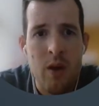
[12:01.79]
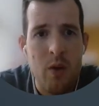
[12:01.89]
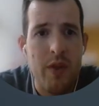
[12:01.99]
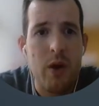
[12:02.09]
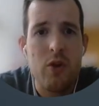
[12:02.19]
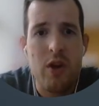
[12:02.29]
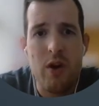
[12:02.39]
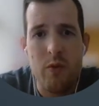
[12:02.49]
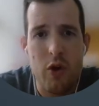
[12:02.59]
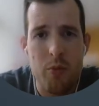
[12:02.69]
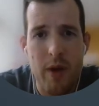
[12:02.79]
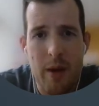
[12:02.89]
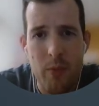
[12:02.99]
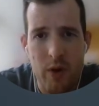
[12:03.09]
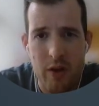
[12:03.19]
Without a shared roadmap
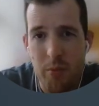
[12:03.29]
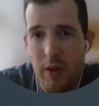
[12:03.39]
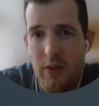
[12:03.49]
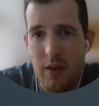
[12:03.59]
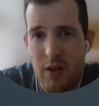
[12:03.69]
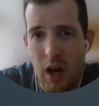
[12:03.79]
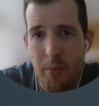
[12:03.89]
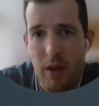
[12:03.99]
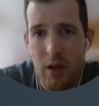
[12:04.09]
or explicit topic